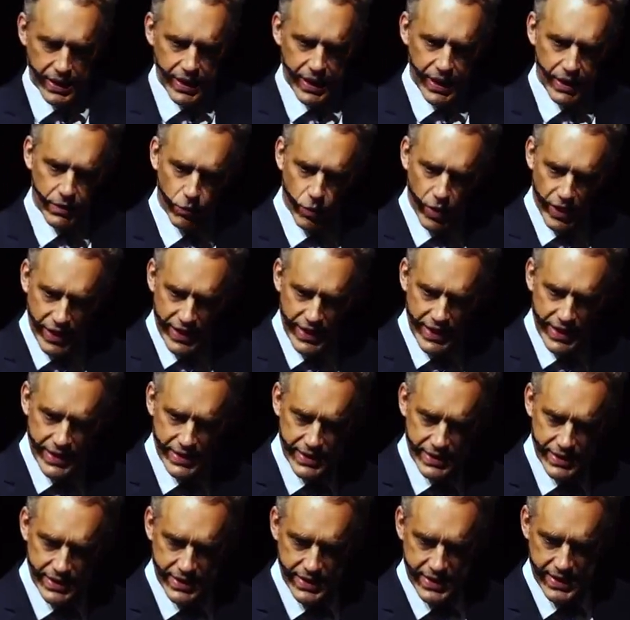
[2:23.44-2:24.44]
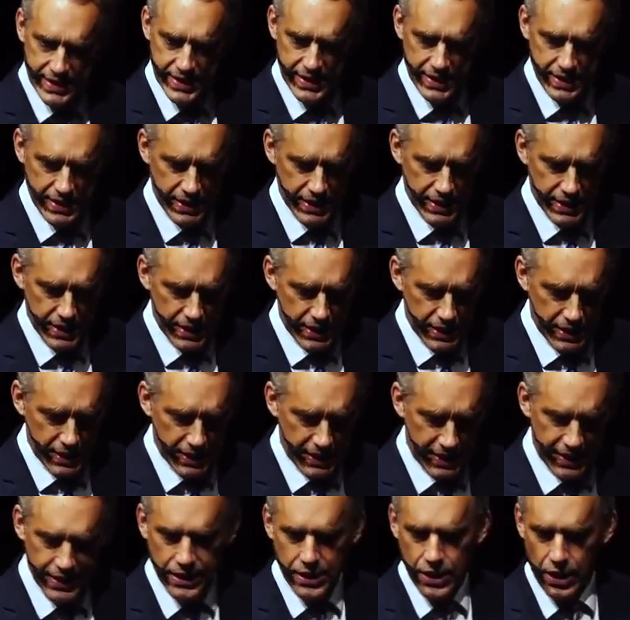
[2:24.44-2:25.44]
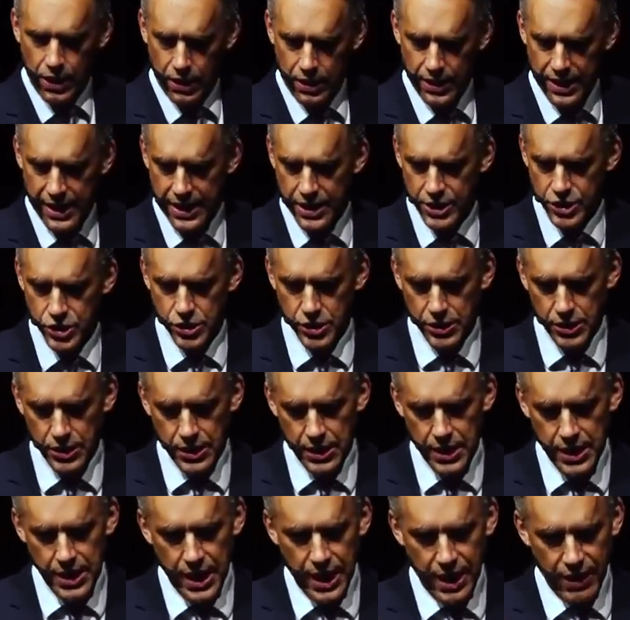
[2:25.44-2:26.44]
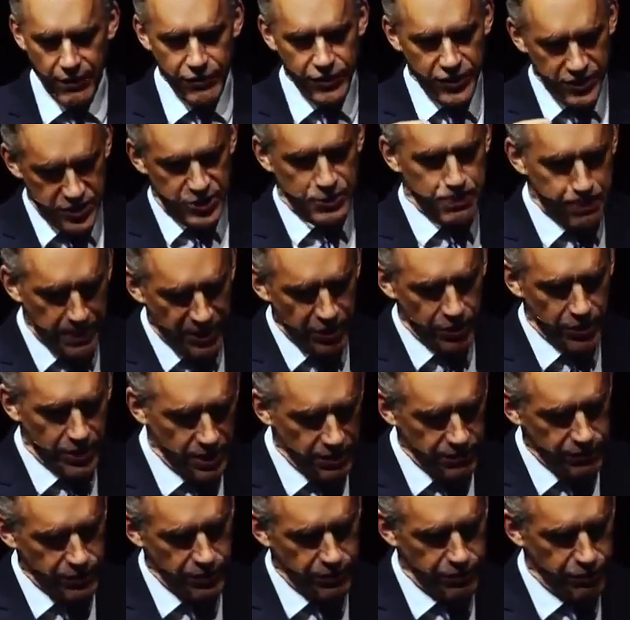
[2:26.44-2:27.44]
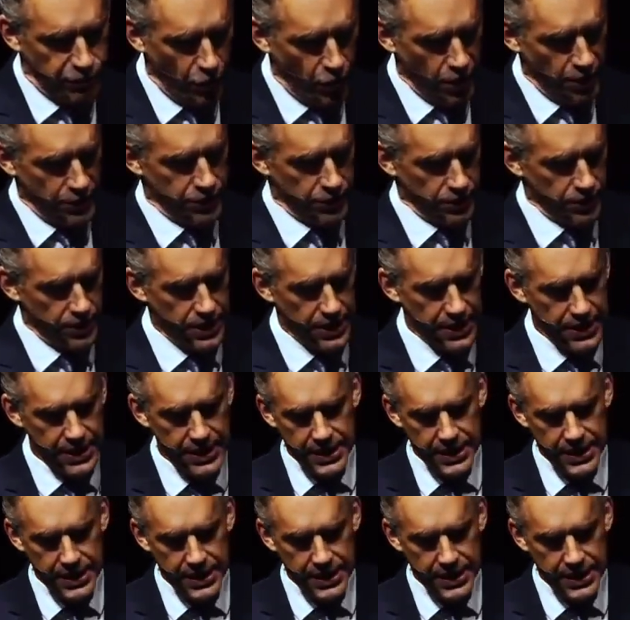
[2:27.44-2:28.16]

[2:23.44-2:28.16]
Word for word: And what he is the incarnation of the spirit of the Father.